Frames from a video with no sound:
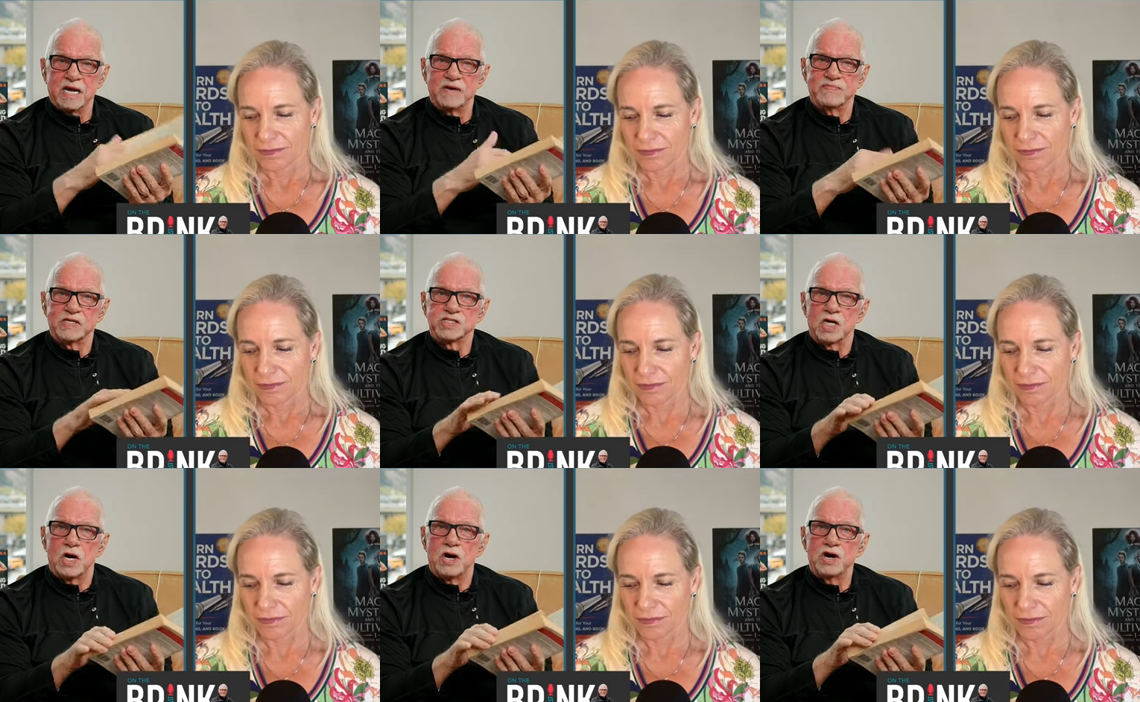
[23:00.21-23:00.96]
Speaker 1: it
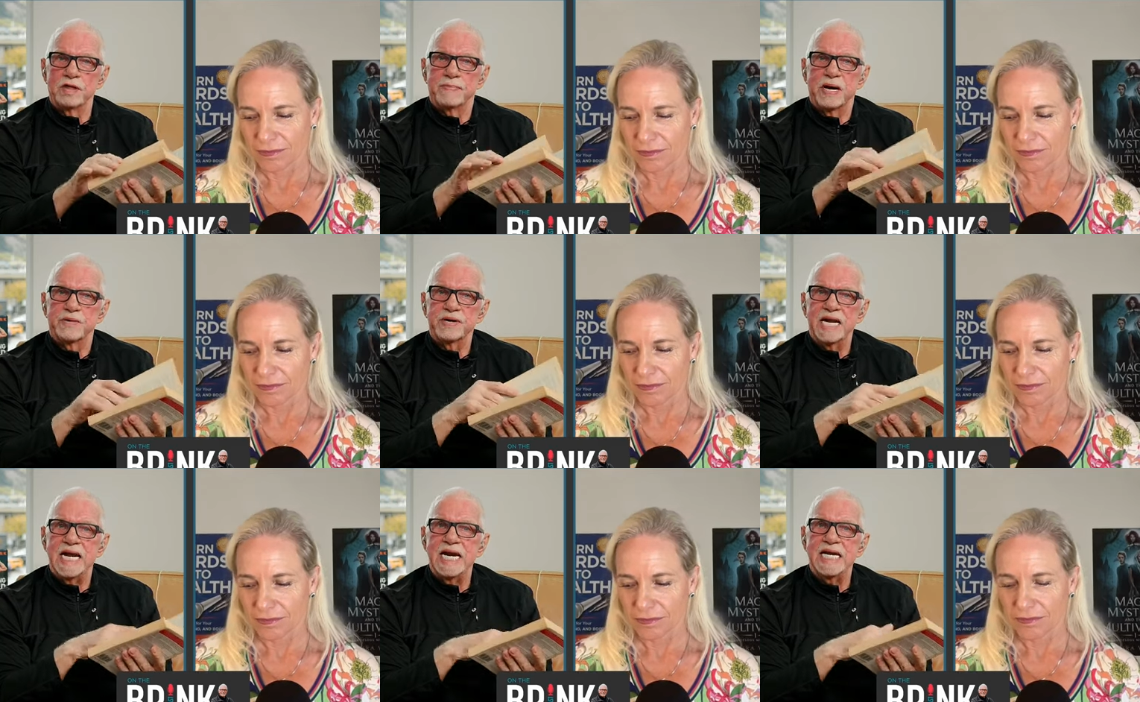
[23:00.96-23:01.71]
was all
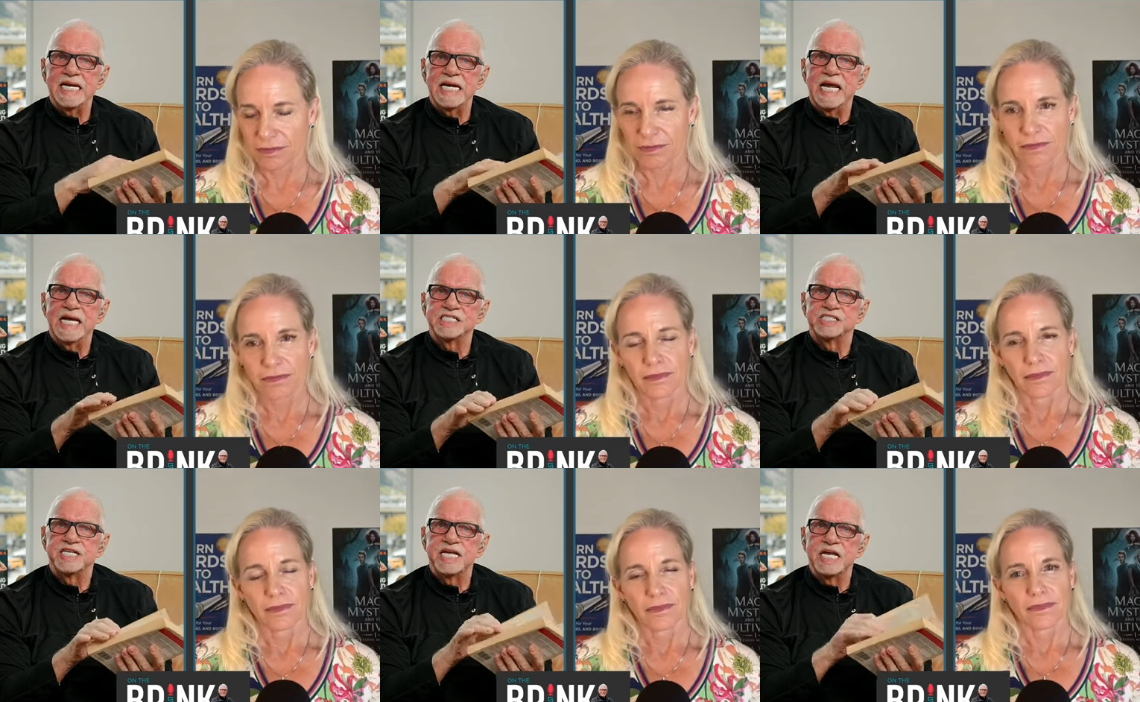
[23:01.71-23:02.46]
about
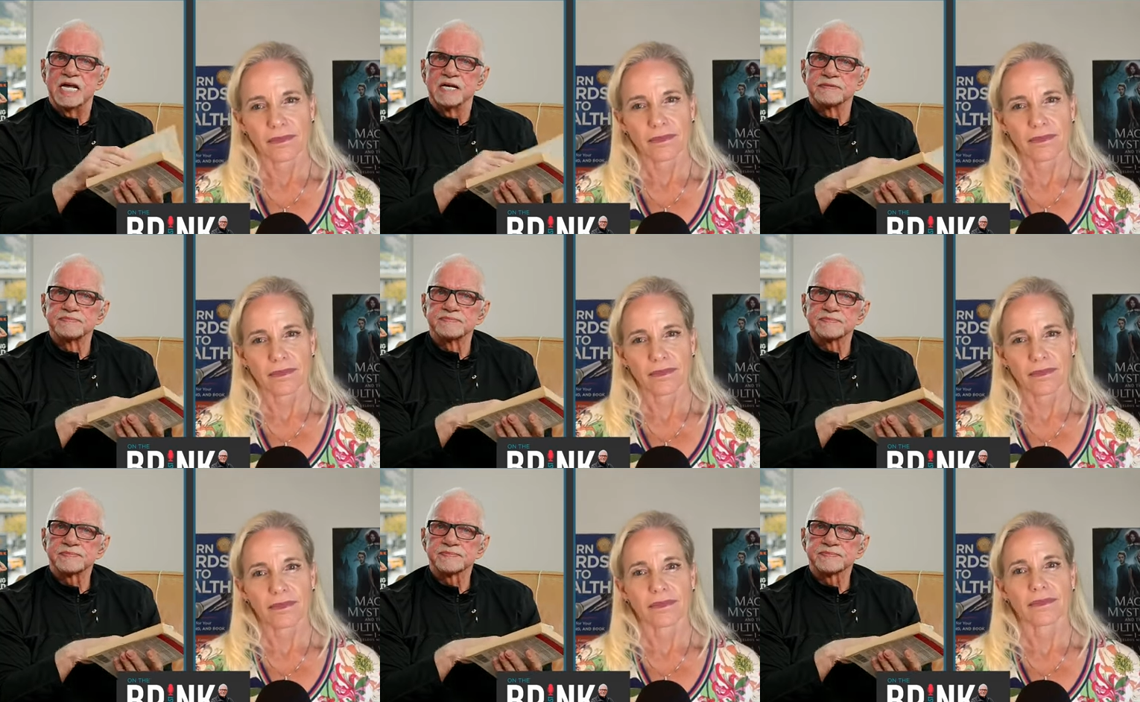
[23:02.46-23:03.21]
ADHD.
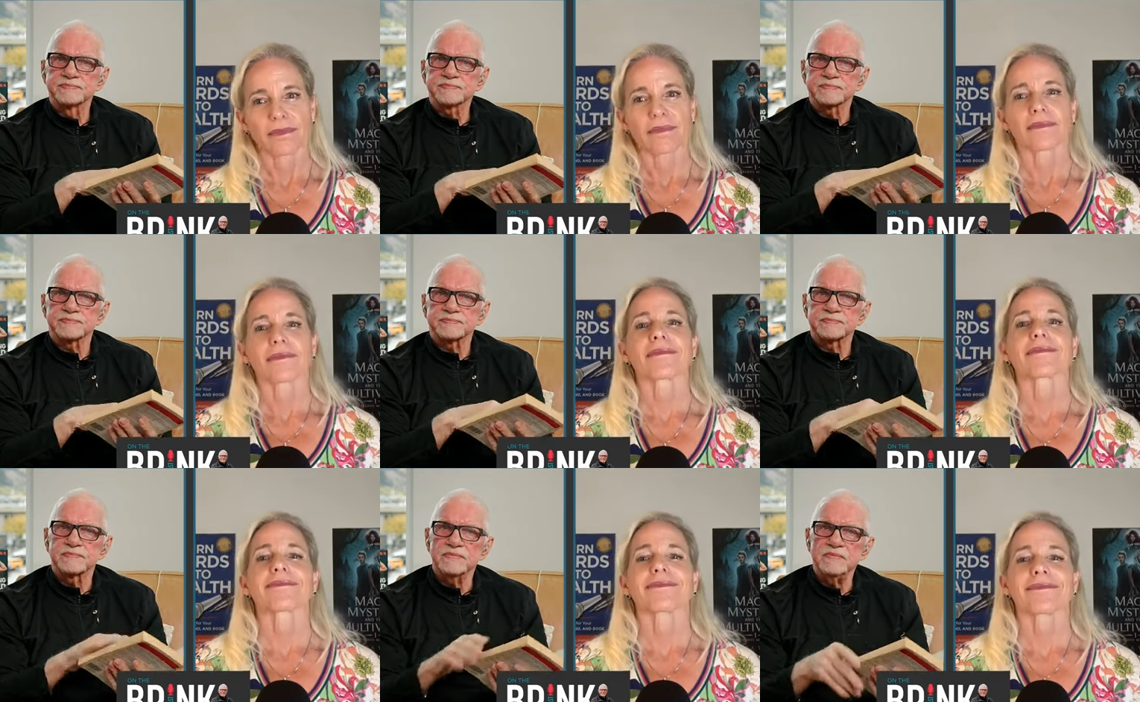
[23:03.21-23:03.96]

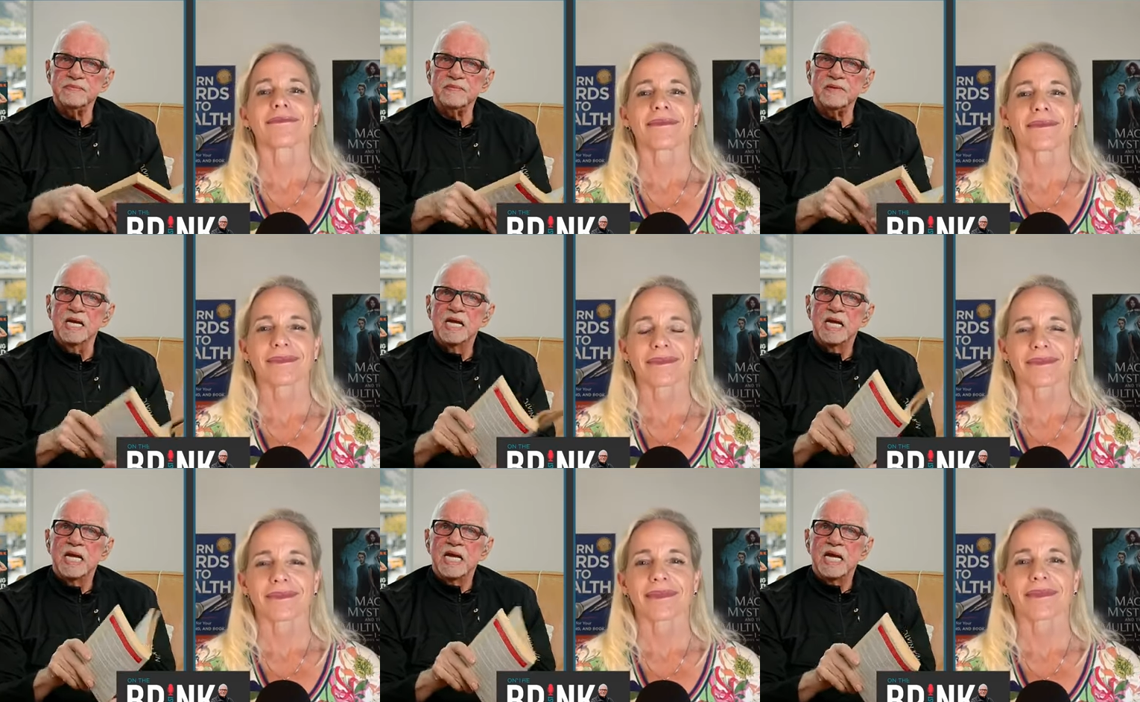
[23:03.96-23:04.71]

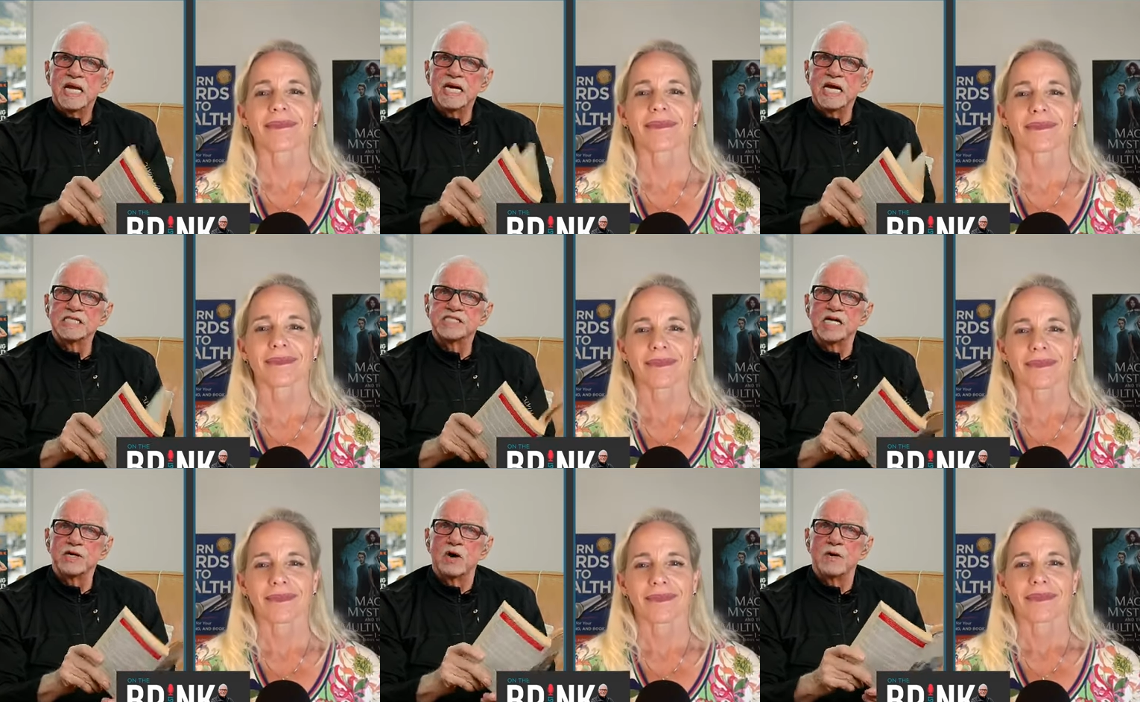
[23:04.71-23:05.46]
Mm. And I
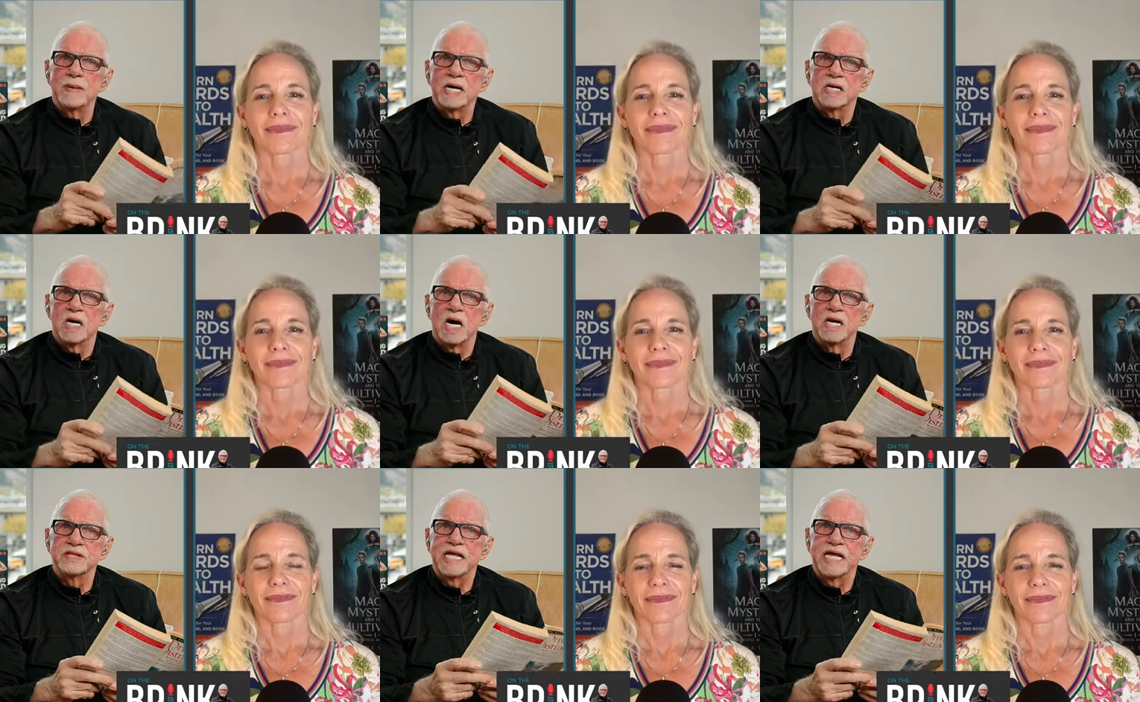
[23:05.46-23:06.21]
said, Oh my
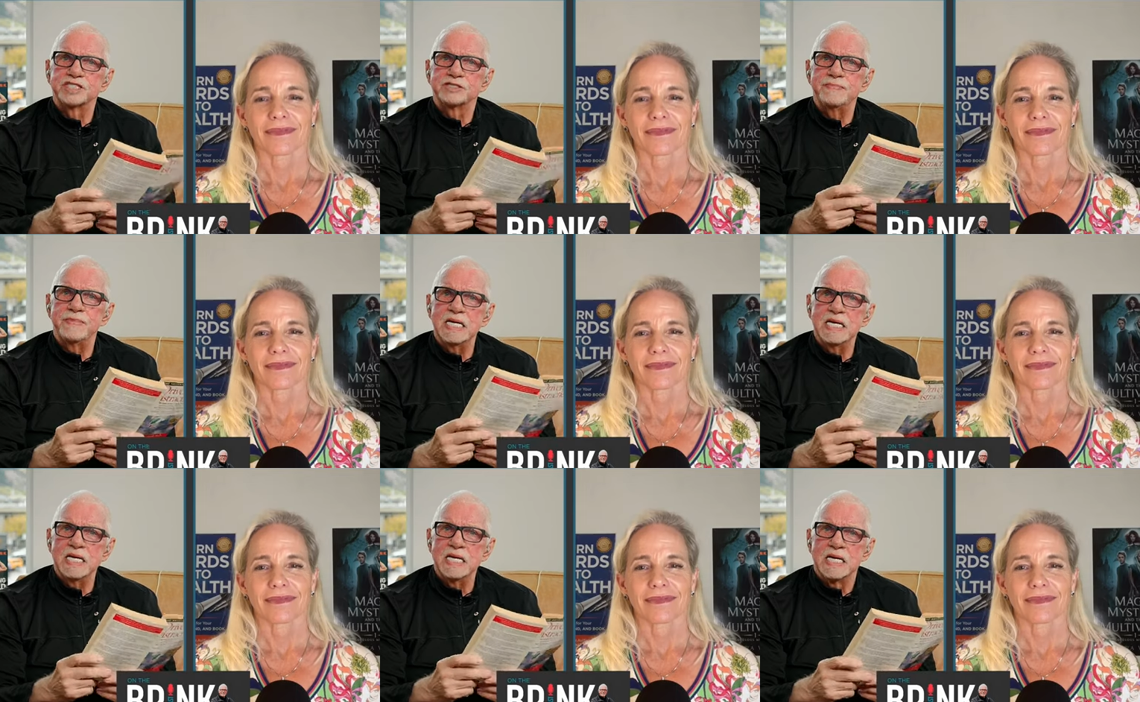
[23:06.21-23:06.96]
God, that's
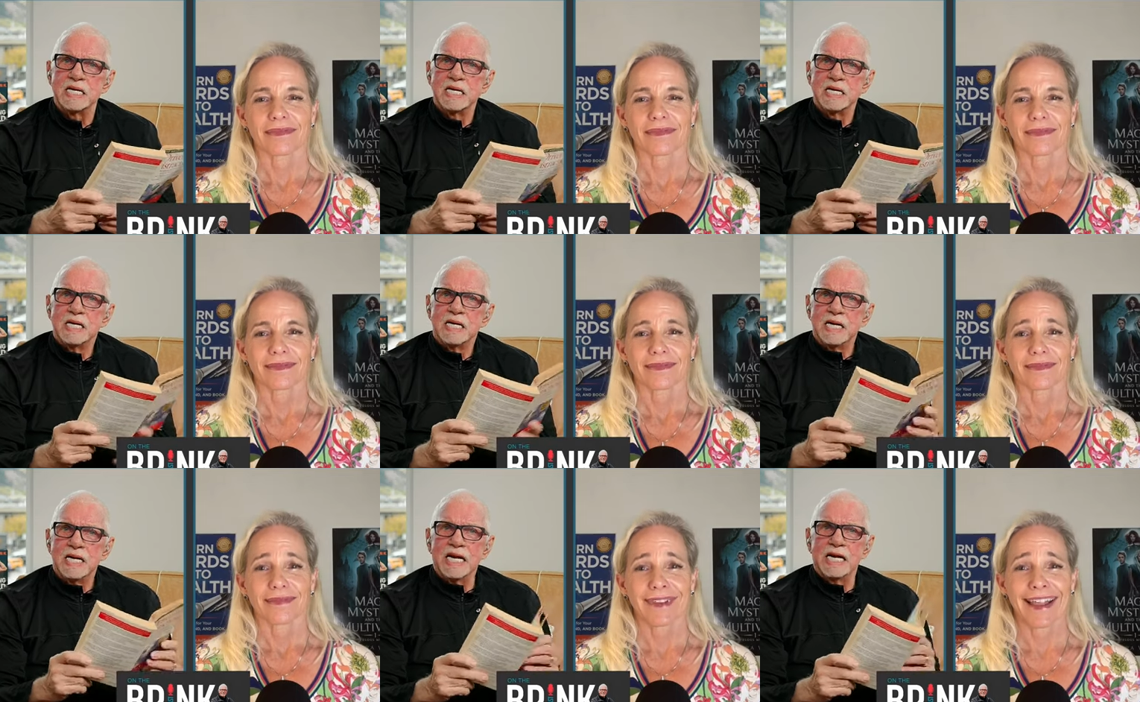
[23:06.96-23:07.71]
me.
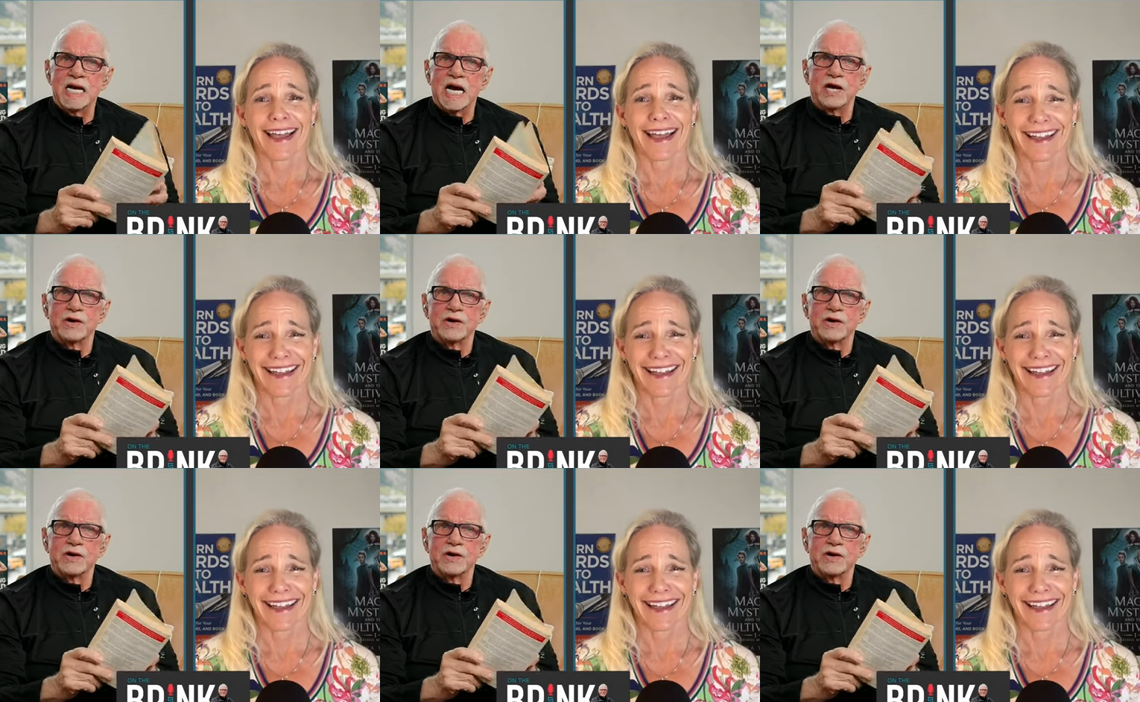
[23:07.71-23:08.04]
And I